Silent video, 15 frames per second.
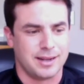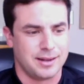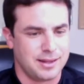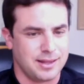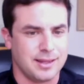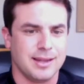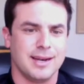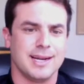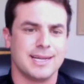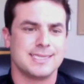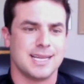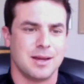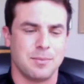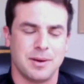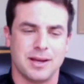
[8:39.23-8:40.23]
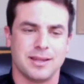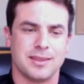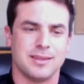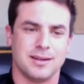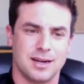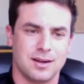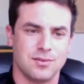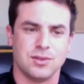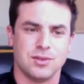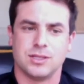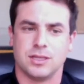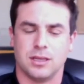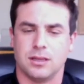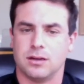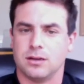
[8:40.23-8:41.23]
and then the next time out there,
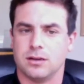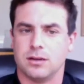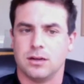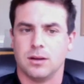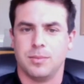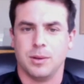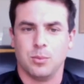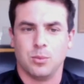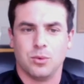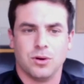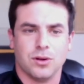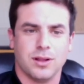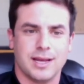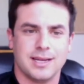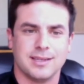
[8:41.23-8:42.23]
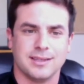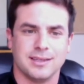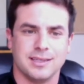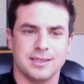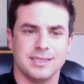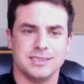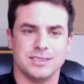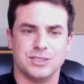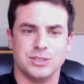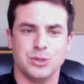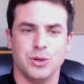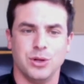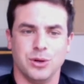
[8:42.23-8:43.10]
obviously they're a bit more likely to